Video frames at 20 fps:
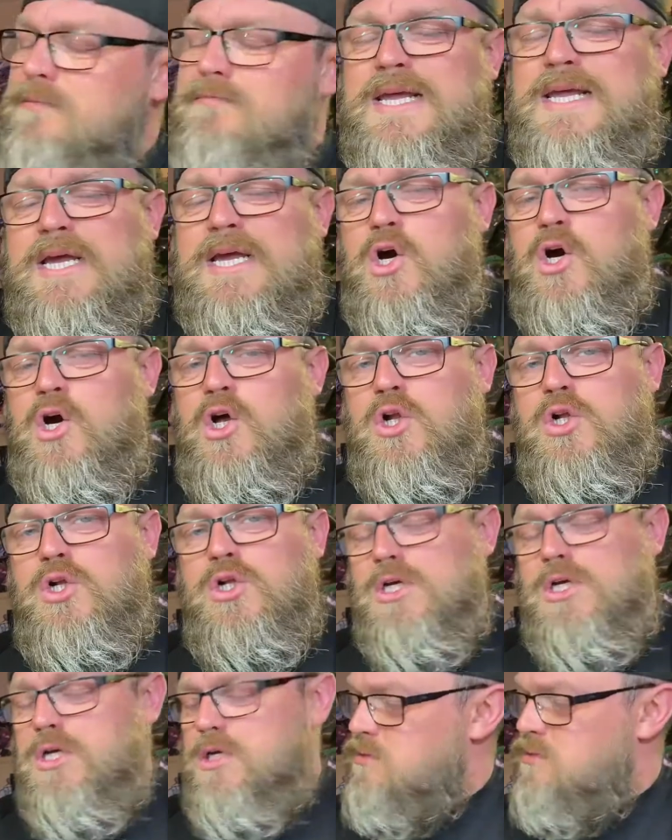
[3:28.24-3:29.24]
Mego
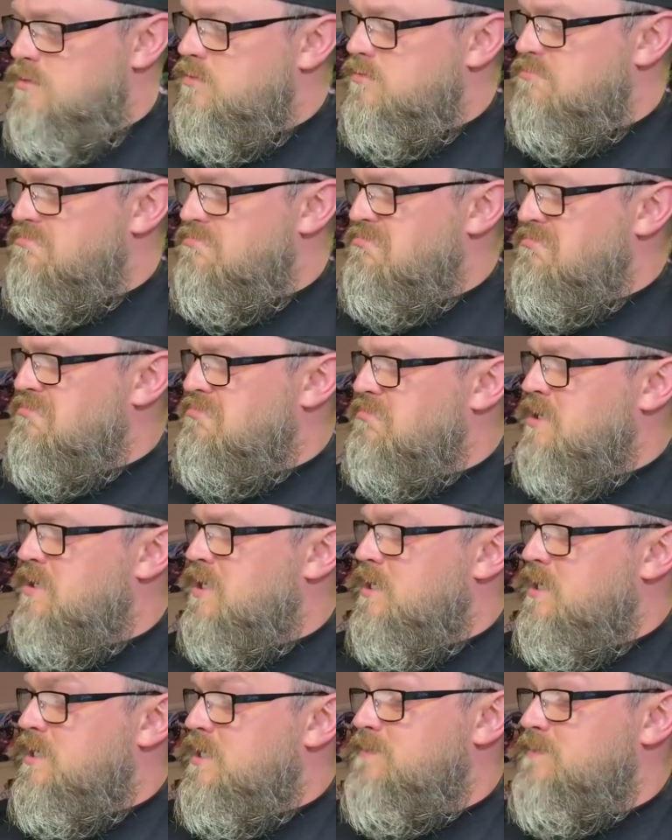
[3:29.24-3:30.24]
Hulk,
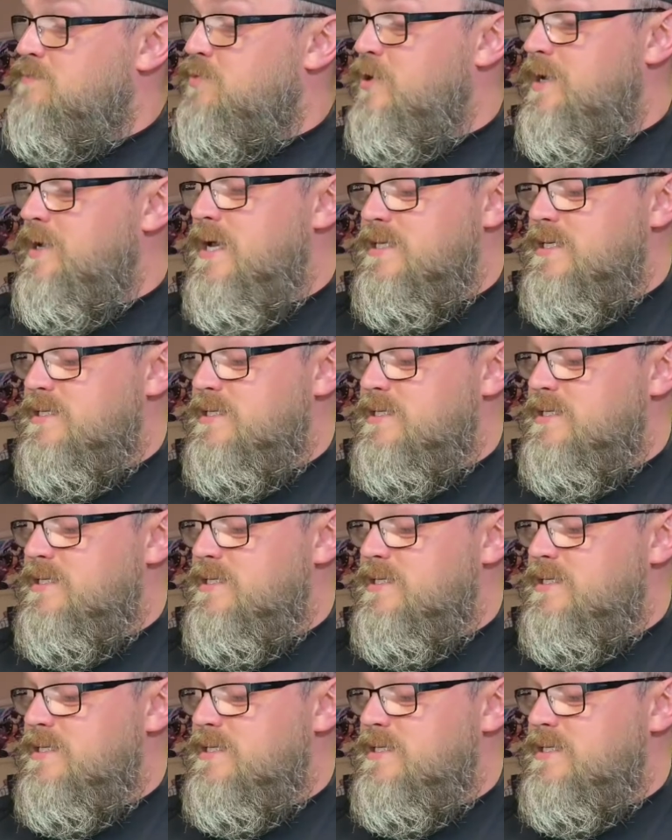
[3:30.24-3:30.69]
in pretty nice